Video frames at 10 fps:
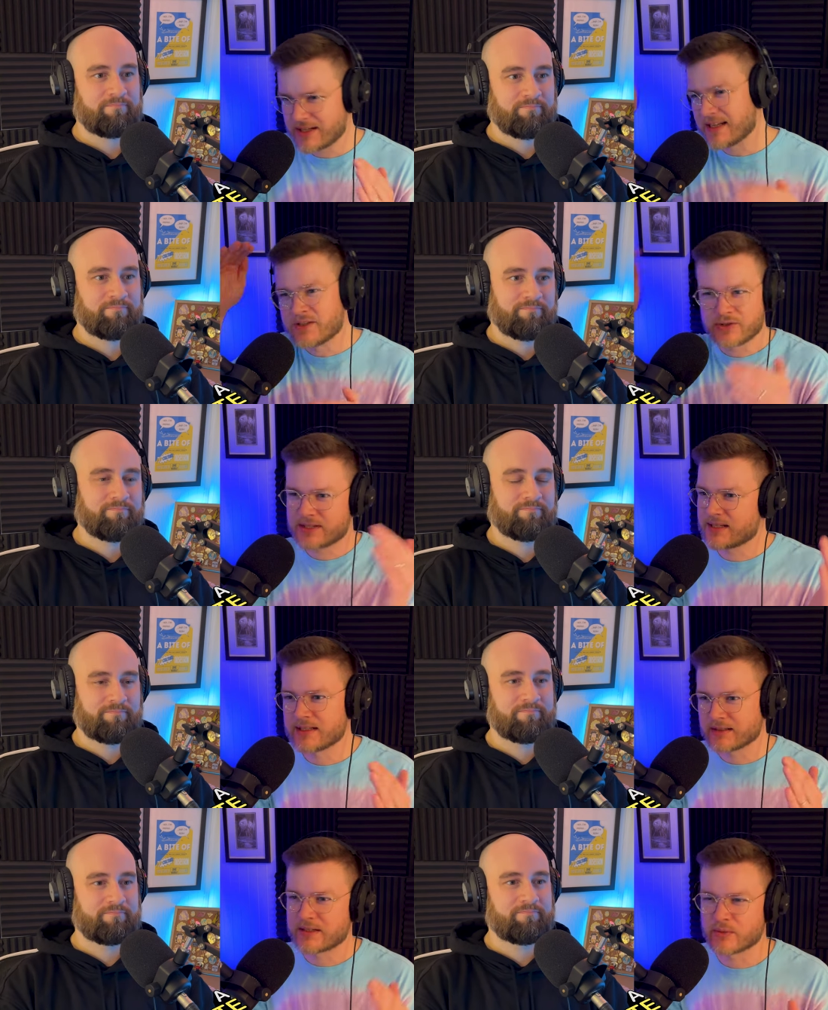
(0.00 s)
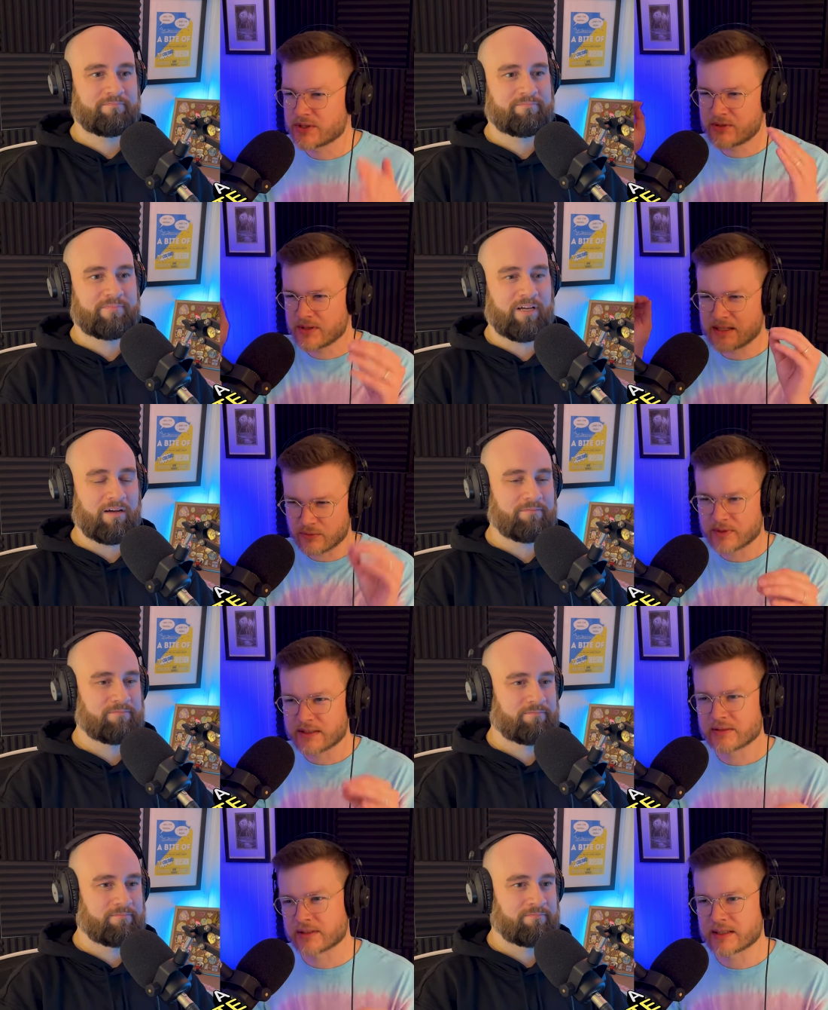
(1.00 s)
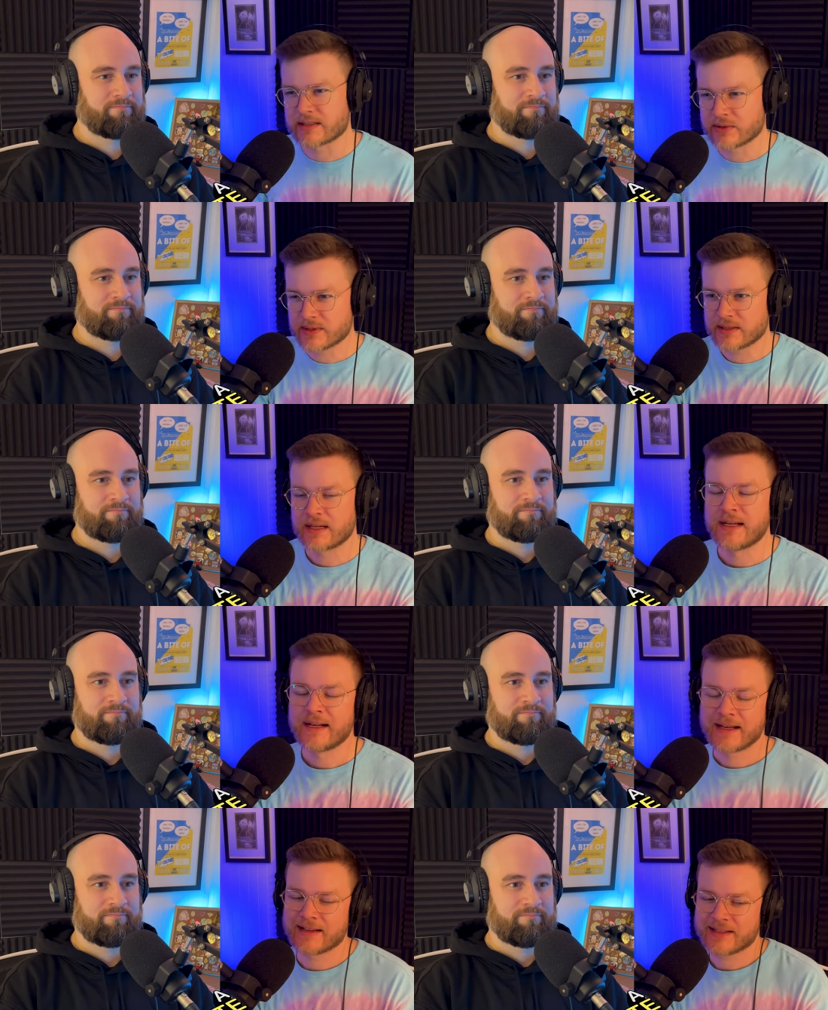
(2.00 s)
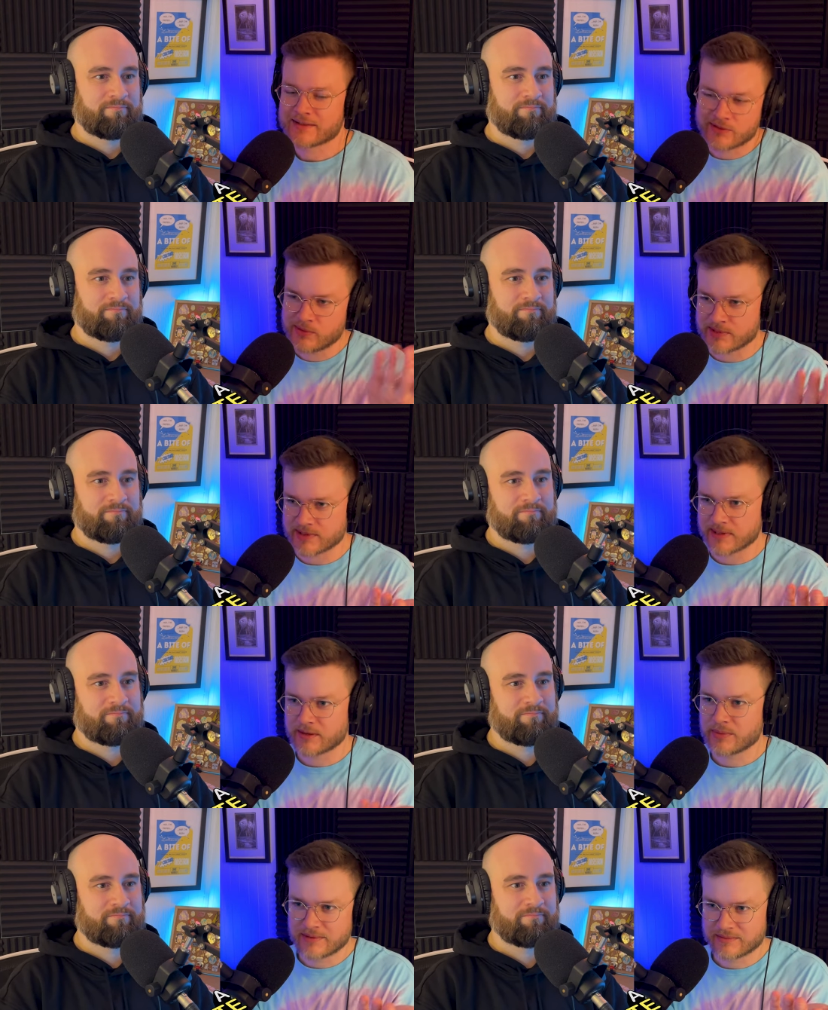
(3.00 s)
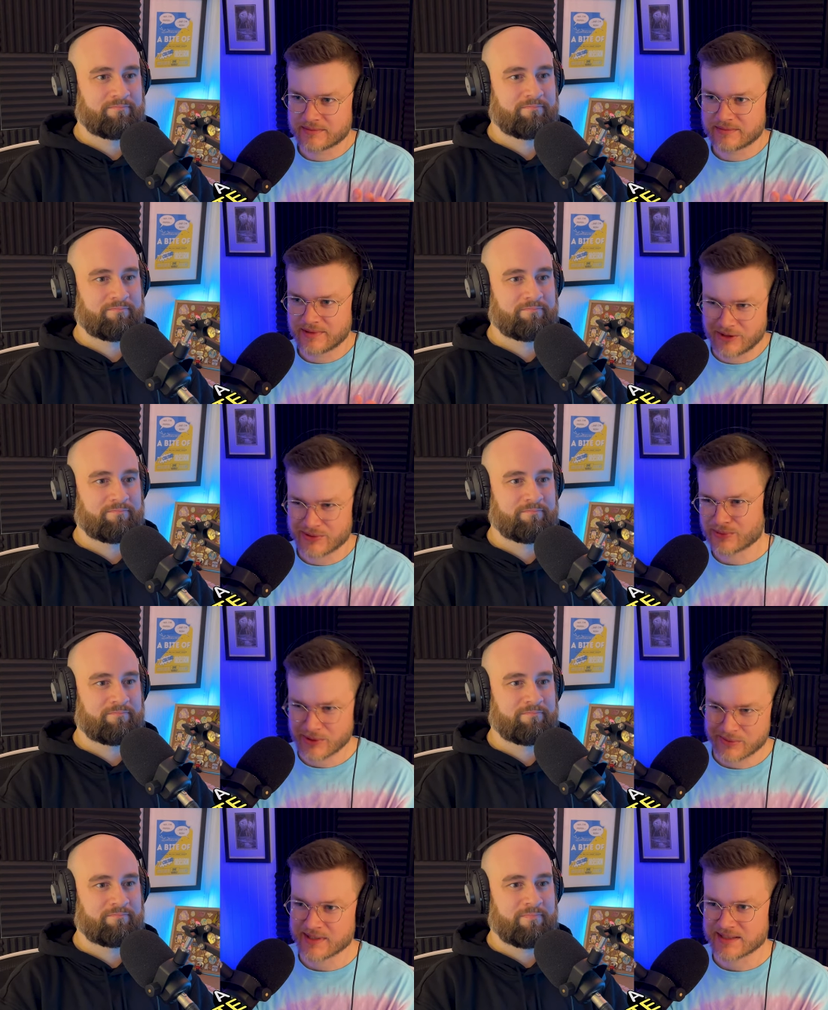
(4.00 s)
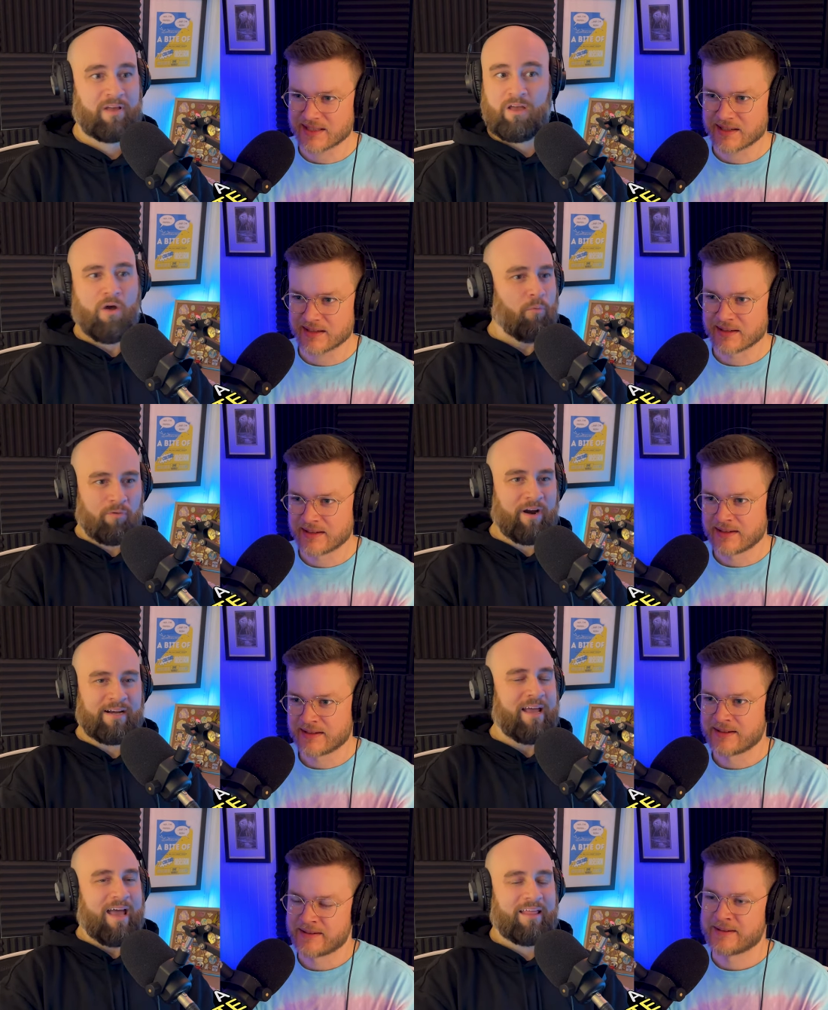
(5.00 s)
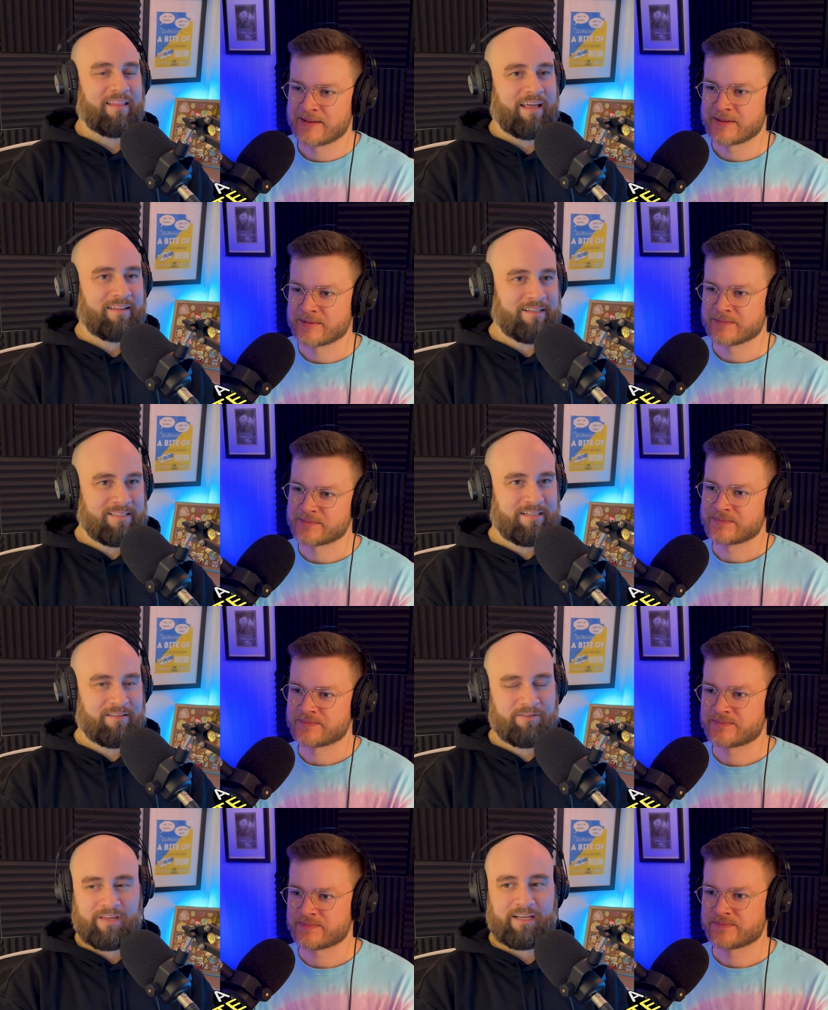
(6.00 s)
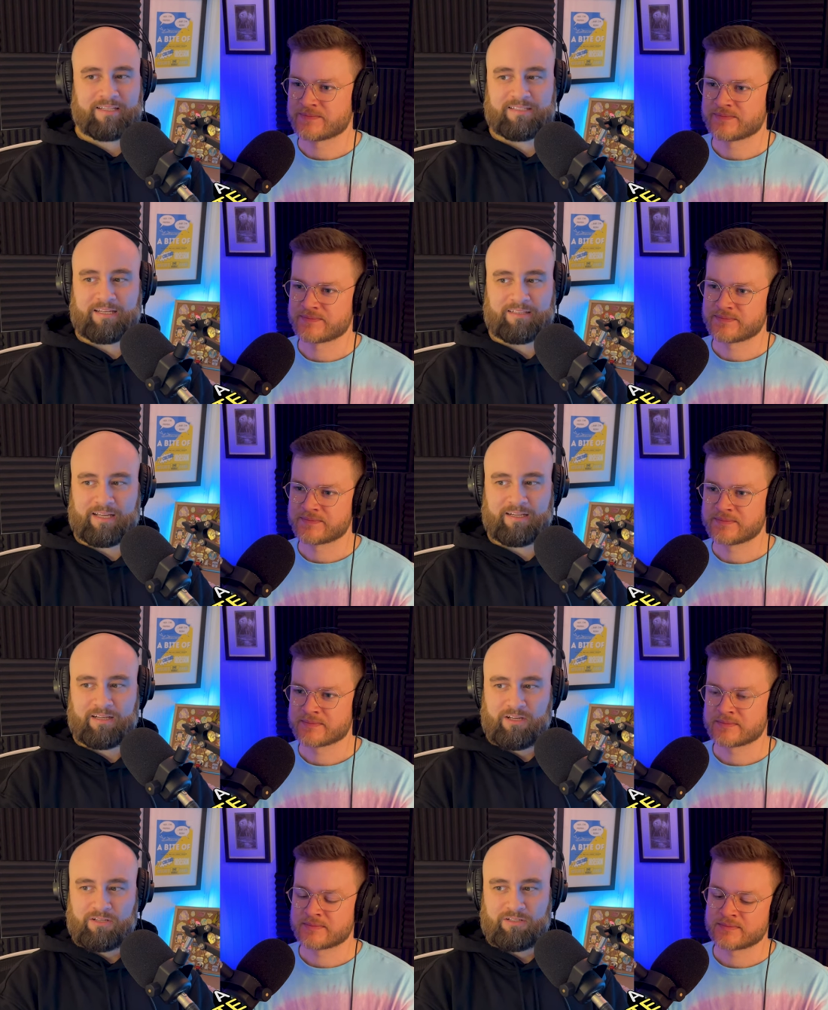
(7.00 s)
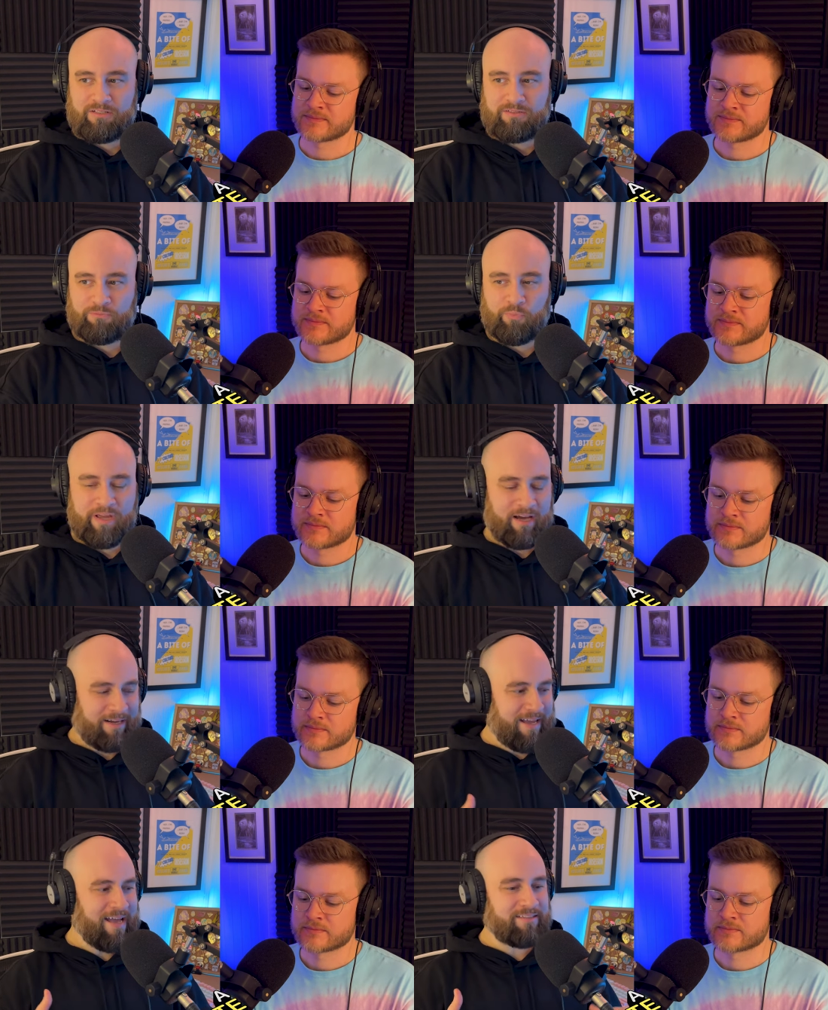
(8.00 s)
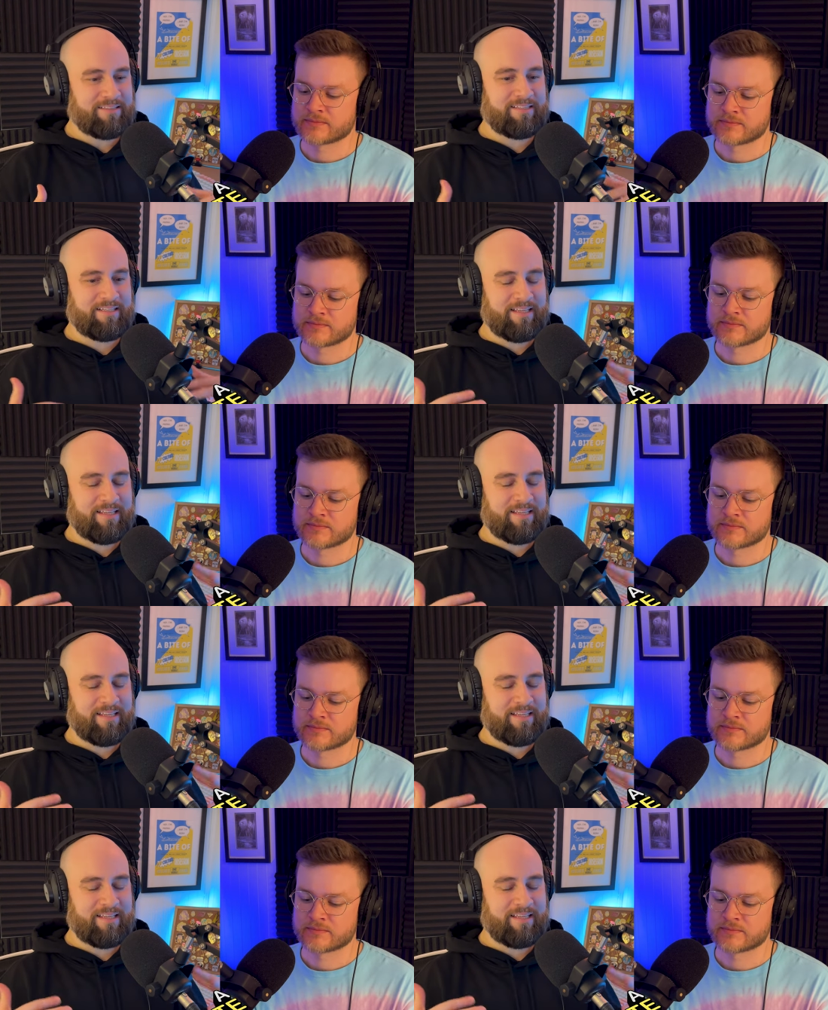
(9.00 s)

Speaker 1: an interesting, like once you like really look into it, and then Zeus is there,
Speaker 2: but also nobody is there. Well, right. And that's another thing is that like, we again see